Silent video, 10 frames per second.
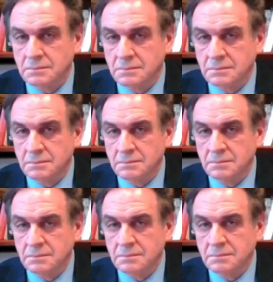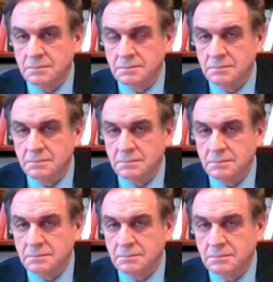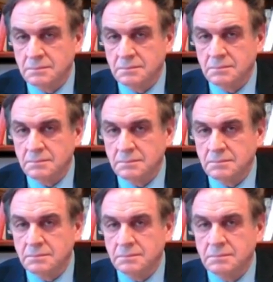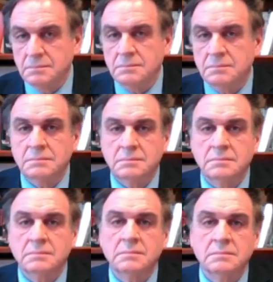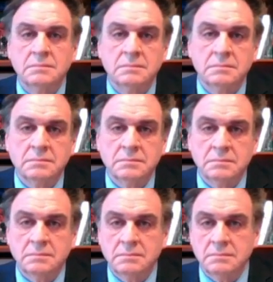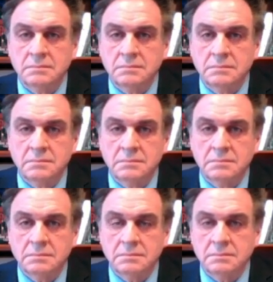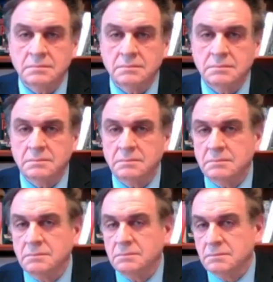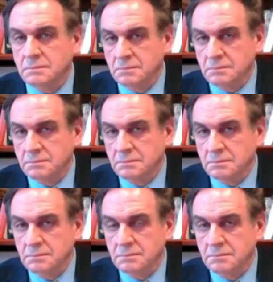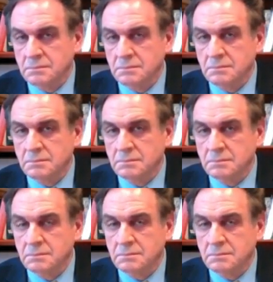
The person shown says nothing.